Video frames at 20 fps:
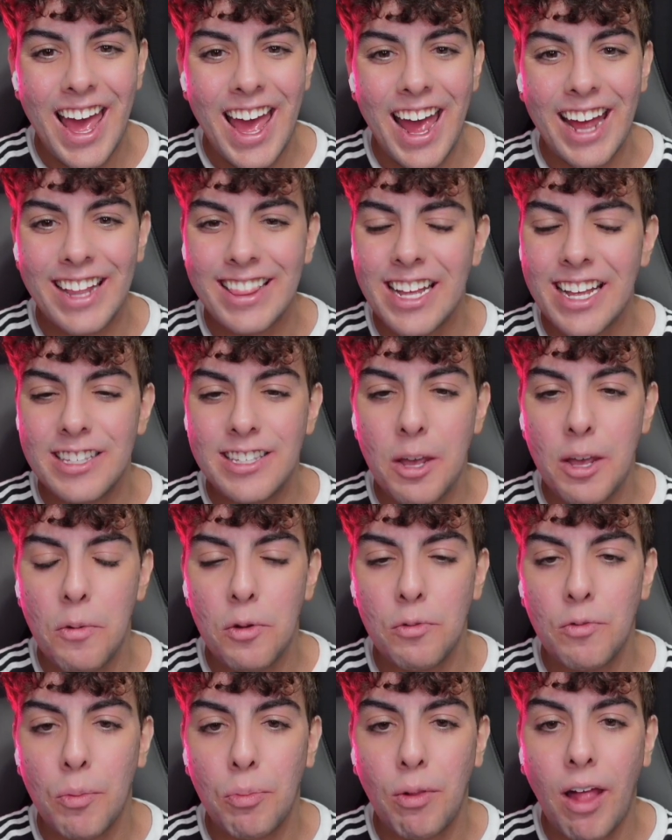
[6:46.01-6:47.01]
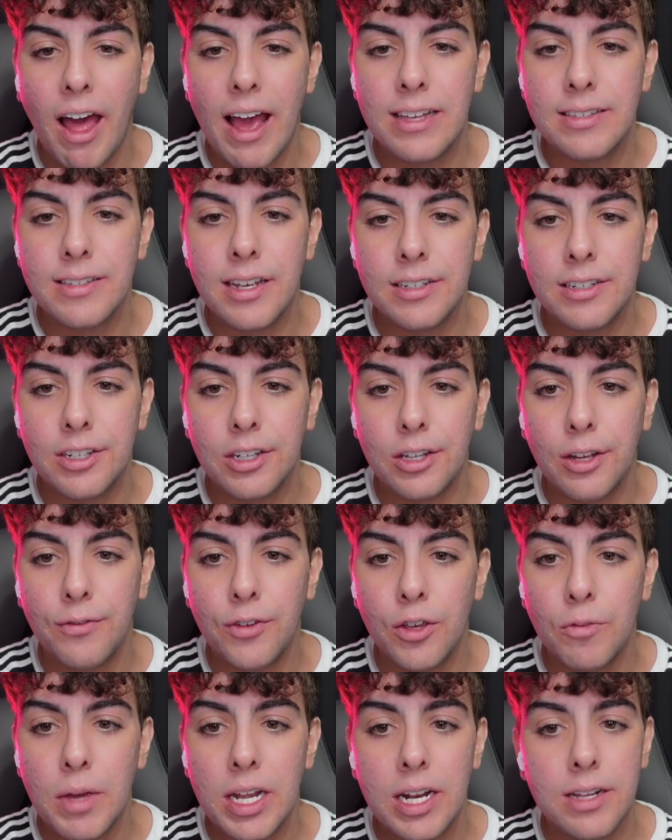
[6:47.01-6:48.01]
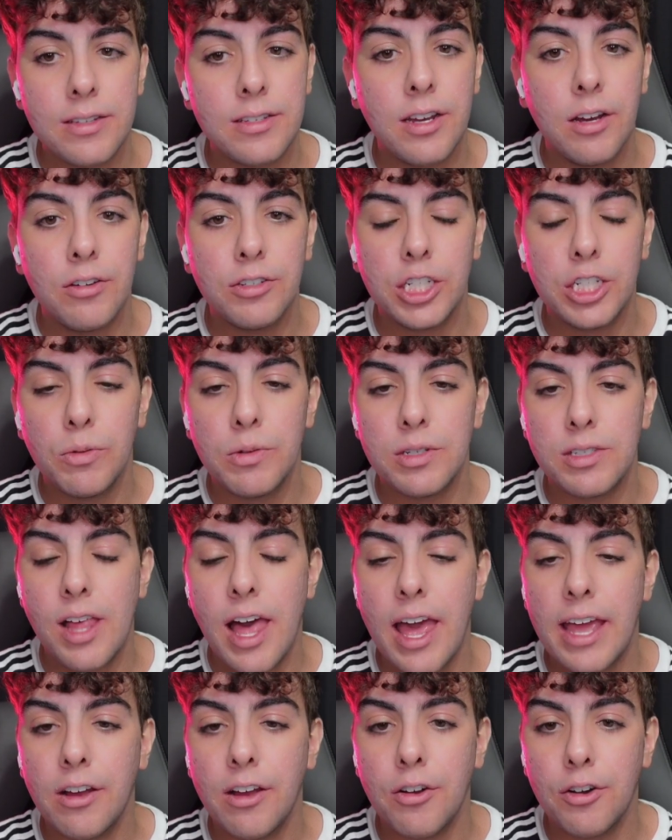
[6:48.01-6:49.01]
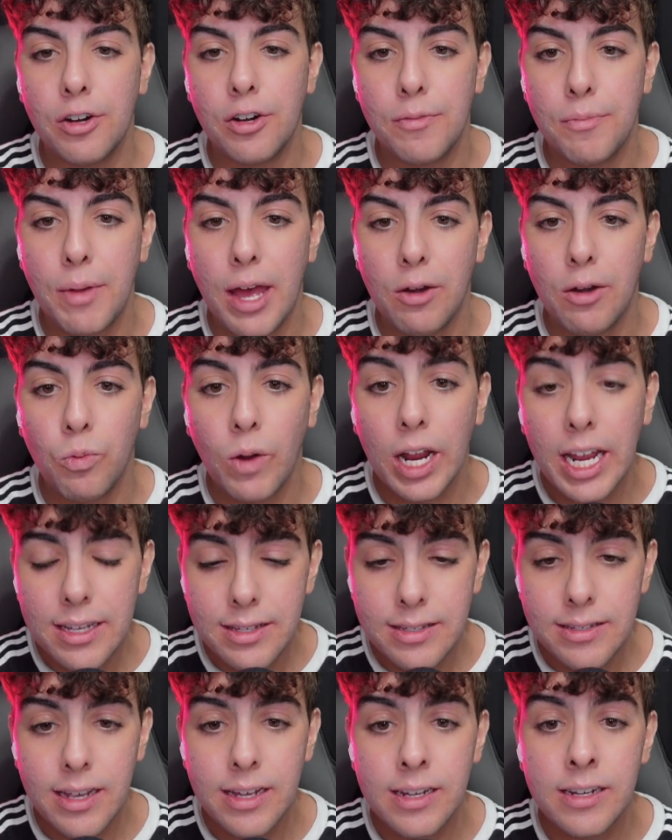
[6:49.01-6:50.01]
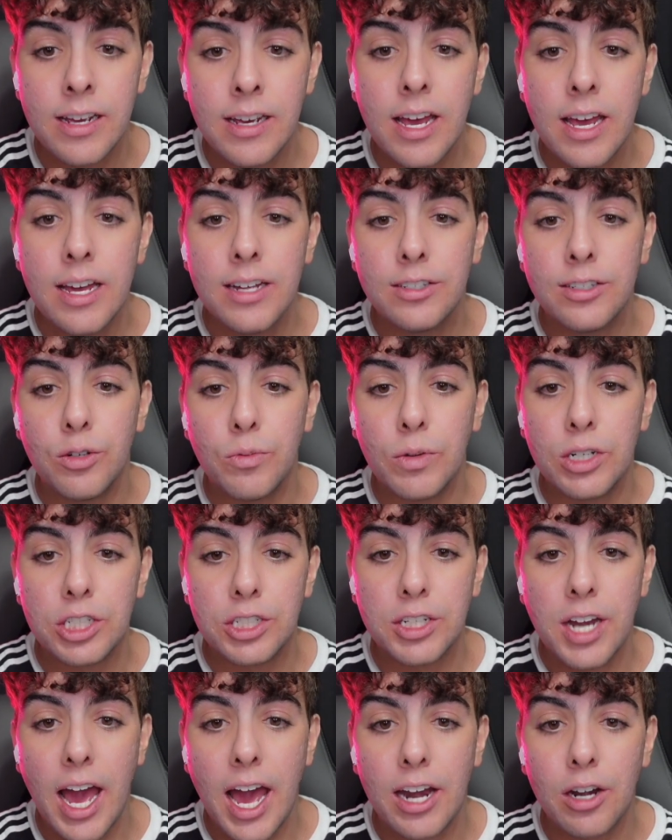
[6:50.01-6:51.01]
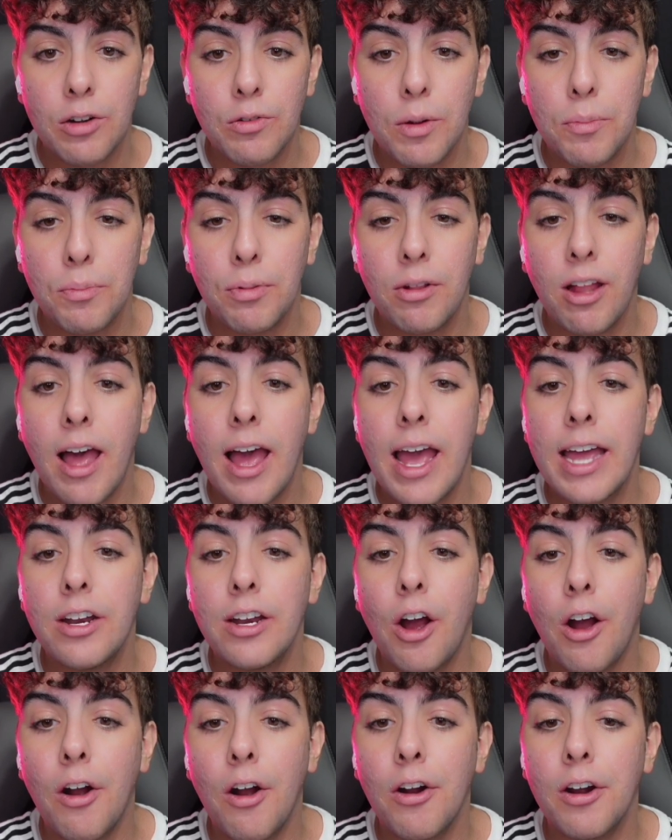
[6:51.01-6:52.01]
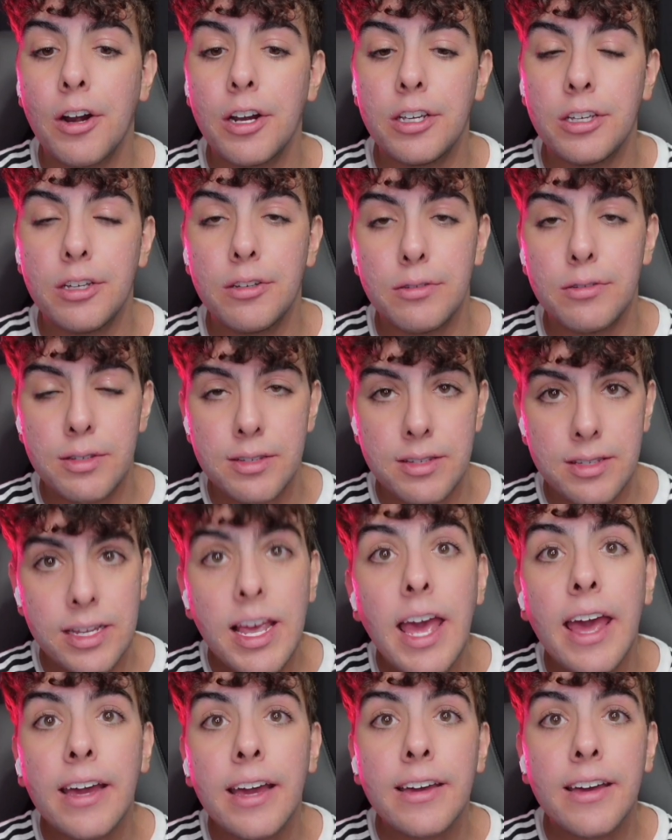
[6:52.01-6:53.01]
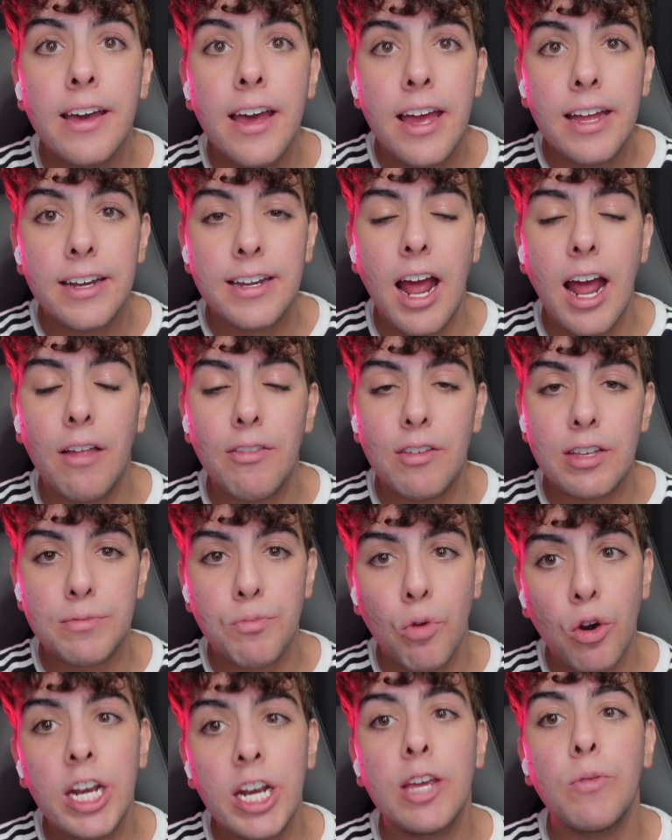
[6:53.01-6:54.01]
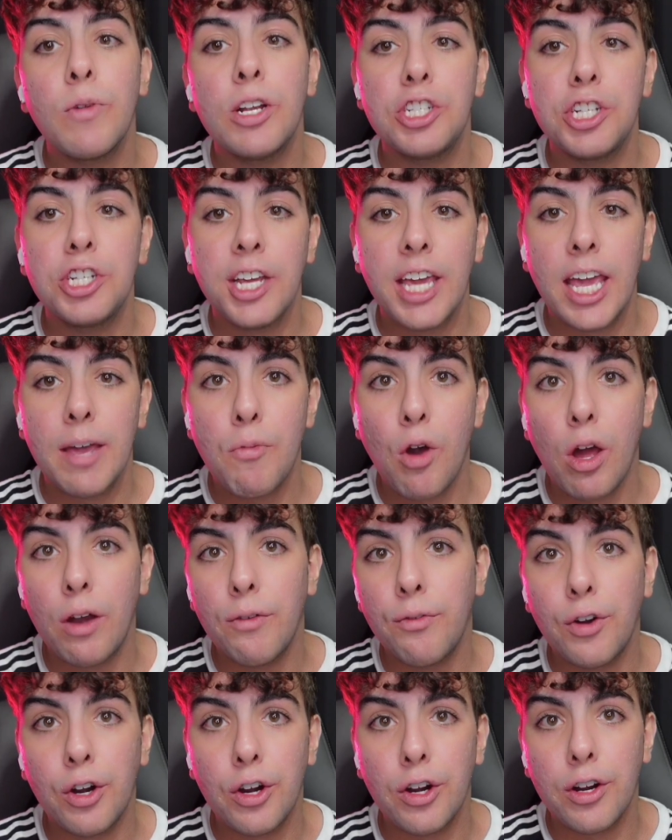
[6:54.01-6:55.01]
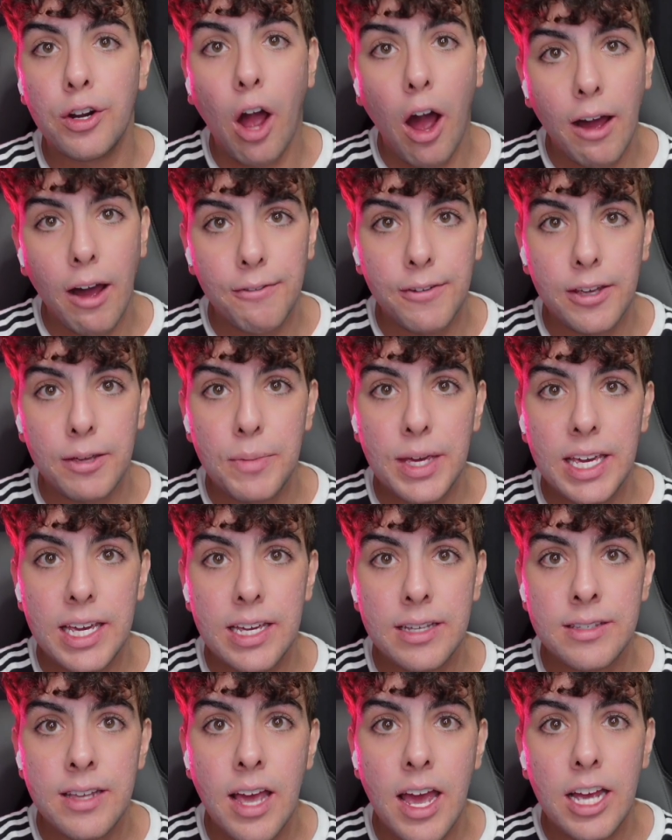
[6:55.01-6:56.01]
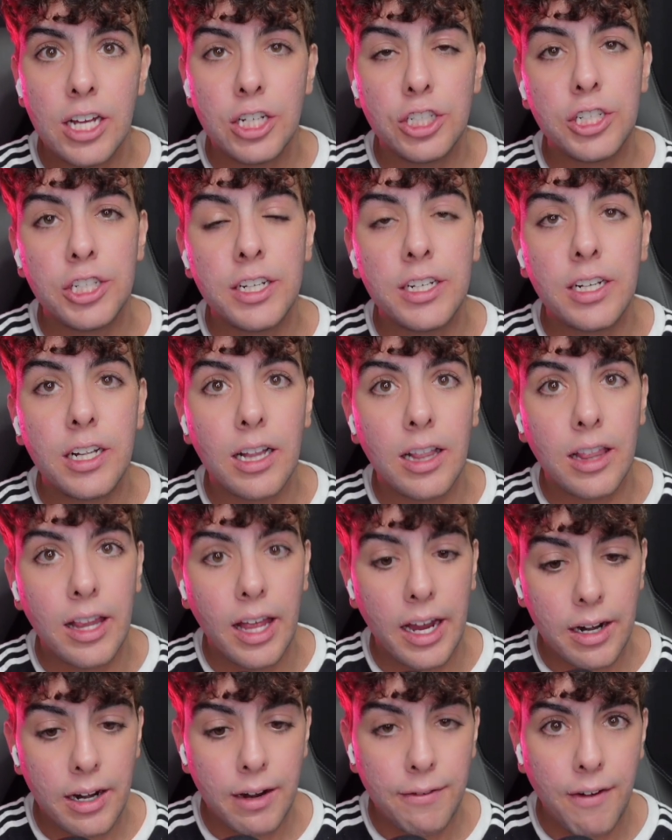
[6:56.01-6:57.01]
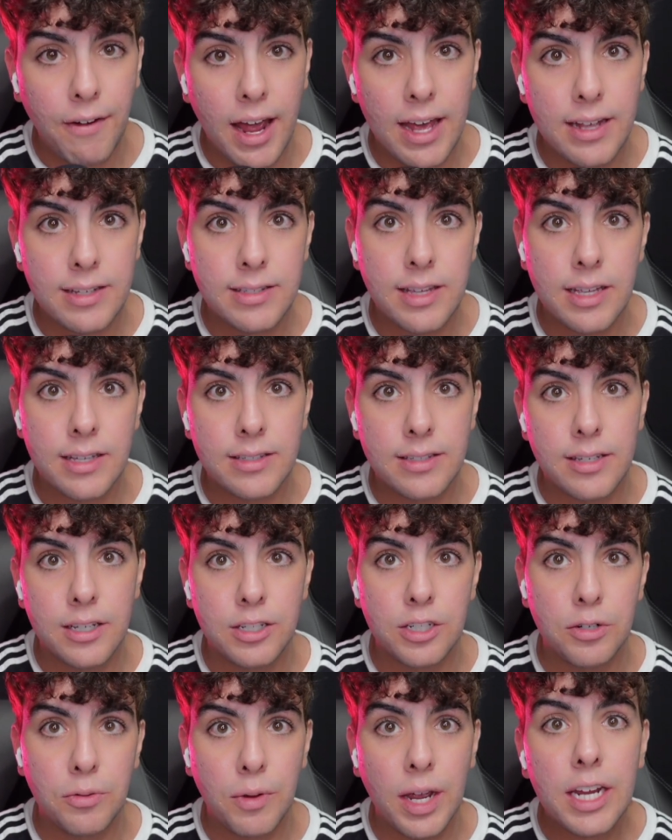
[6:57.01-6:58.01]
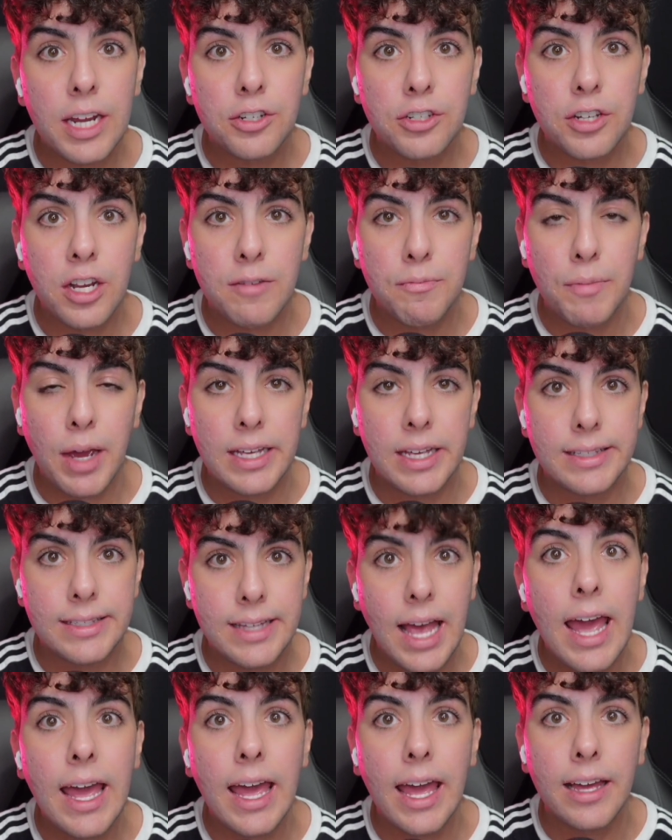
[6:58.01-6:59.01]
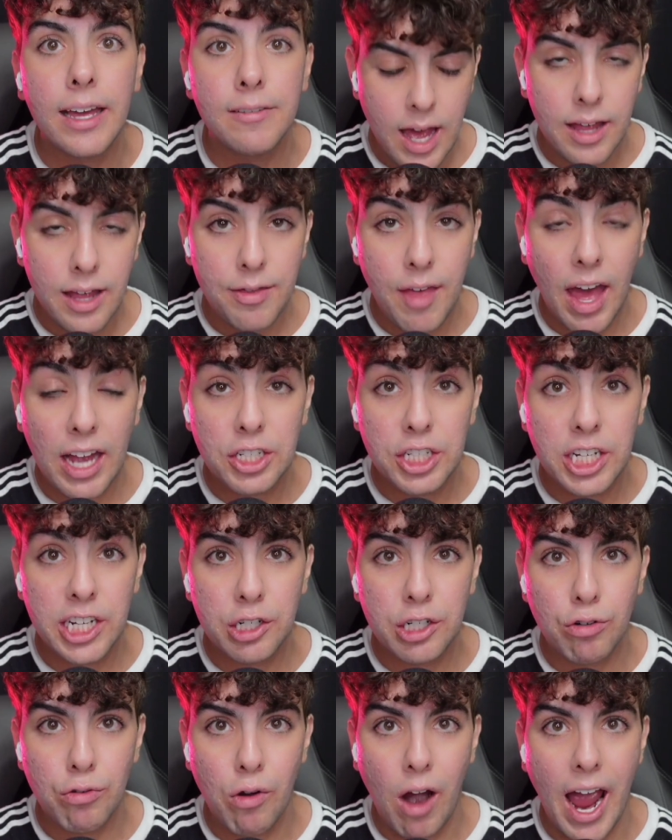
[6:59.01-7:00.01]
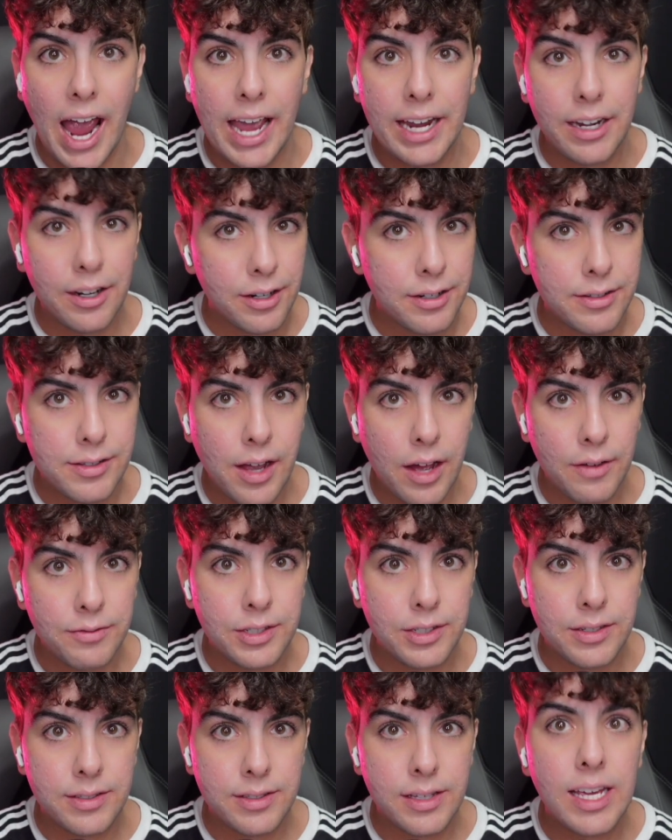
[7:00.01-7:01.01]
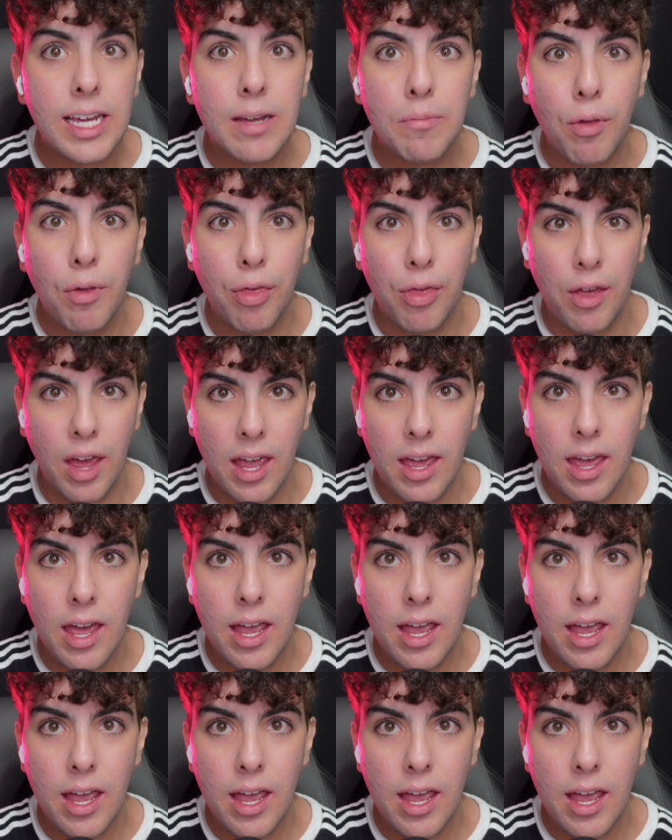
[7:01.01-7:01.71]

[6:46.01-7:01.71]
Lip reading: And then someone replies, until a few minutes ago, she was lying on her bed wasted, to which Natter replied, are you sick? Now, this morning when she came on for her coffee bees, she clarifies this situation by saying that she cried herself to sleep thinking